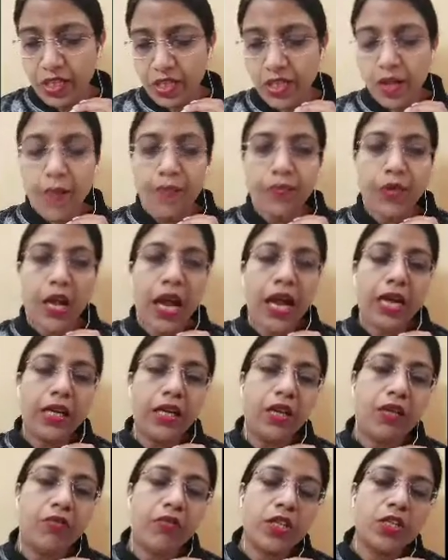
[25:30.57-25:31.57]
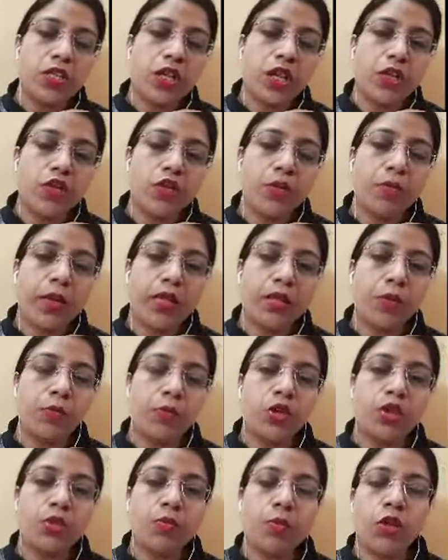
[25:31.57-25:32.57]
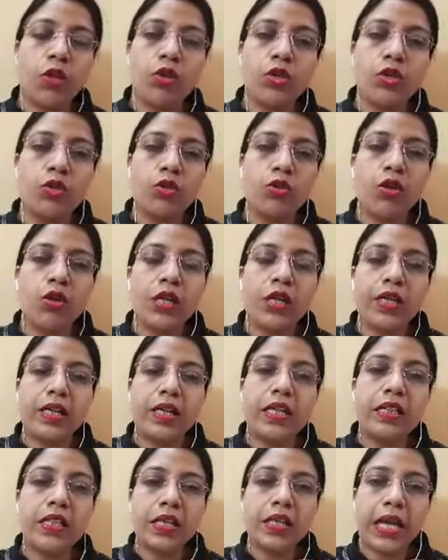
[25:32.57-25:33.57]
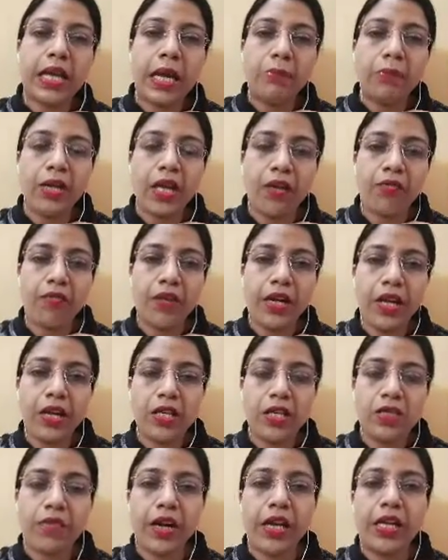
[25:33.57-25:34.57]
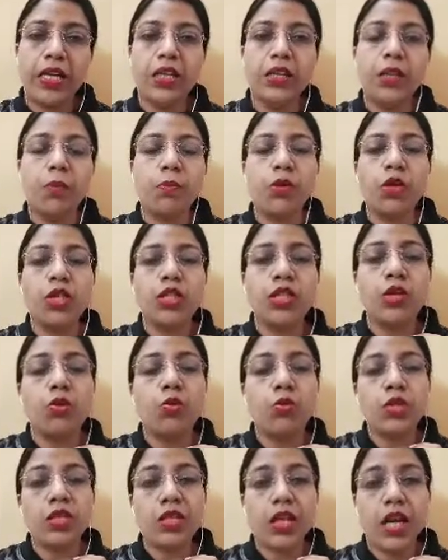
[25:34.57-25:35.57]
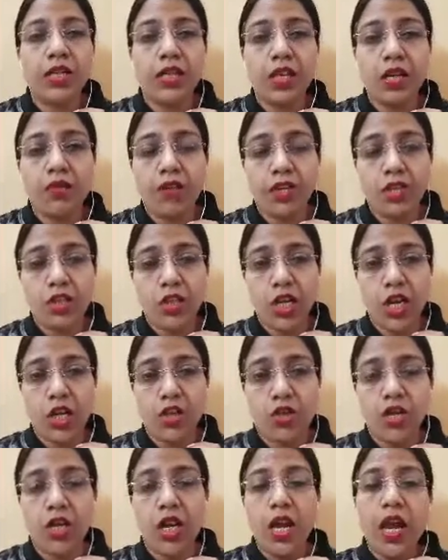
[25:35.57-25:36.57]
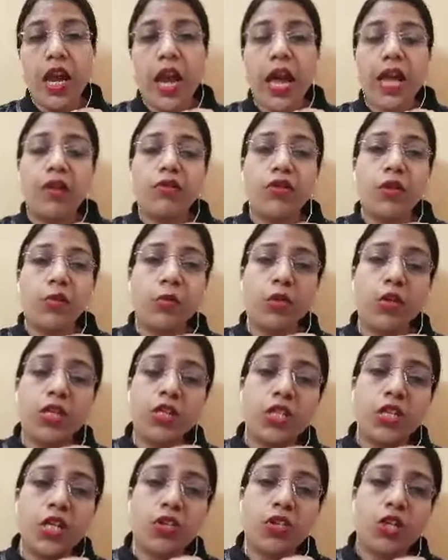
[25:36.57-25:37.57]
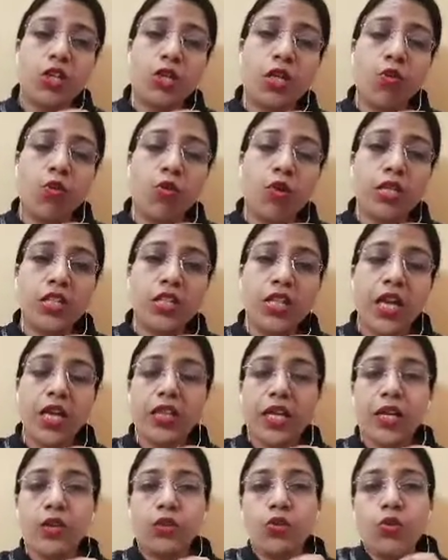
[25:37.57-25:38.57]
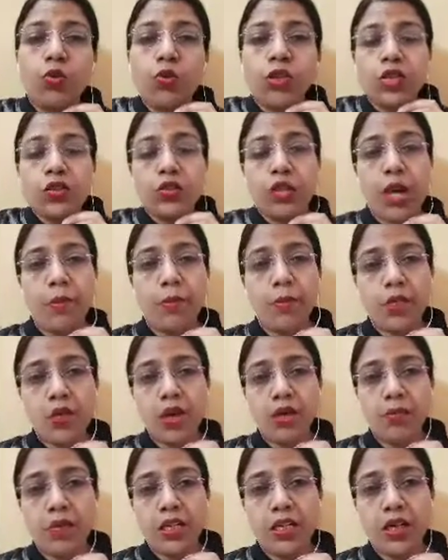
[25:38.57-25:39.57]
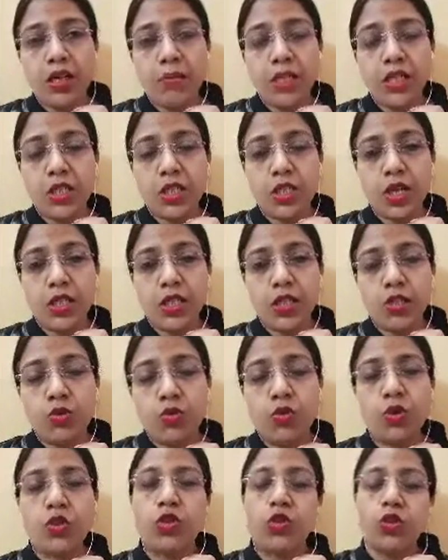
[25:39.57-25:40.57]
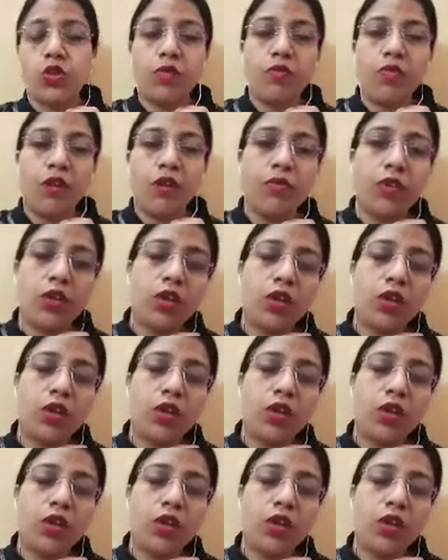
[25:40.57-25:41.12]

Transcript: and investigation by the police, because till the time the FIR is filed in, the police, they don't start the investigation. And if the police station, they go on saying that no, this crime has not been committed under jurisdiction, we will not